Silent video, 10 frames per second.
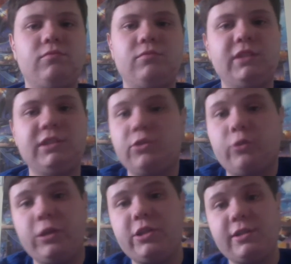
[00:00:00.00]
These are
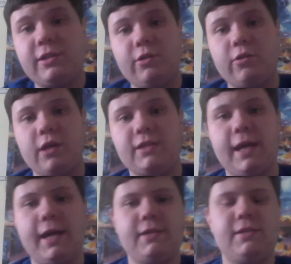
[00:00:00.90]
questions that you guys
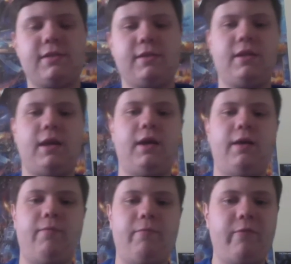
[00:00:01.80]
asked
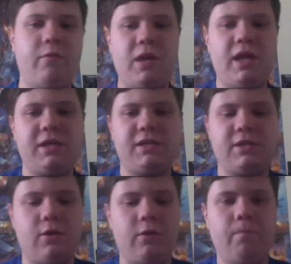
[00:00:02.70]
for me.
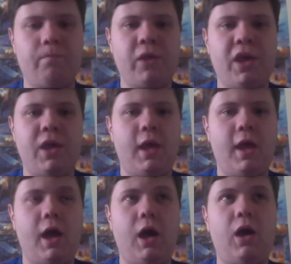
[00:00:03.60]
So,
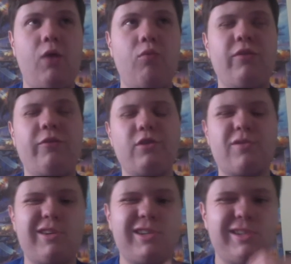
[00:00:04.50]
one of the first
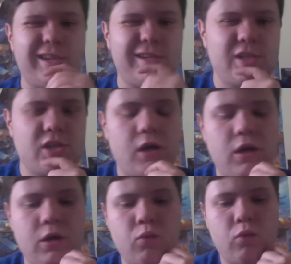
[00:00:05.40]
questions I
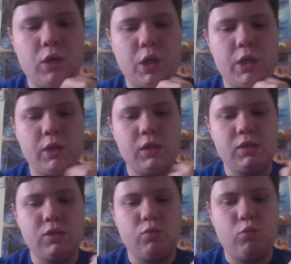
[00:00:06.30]
saw
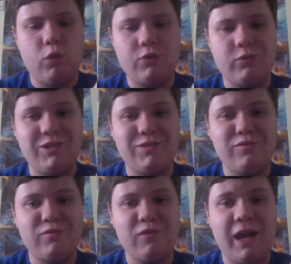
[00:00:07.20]
was, "What do I
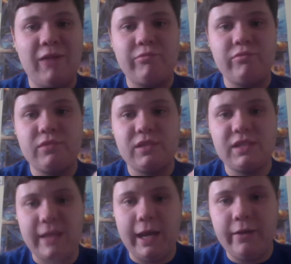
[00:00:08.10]
do
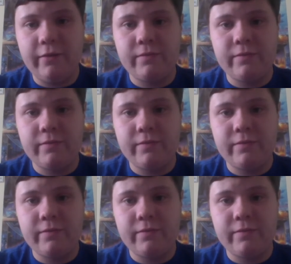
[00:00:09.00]
outside of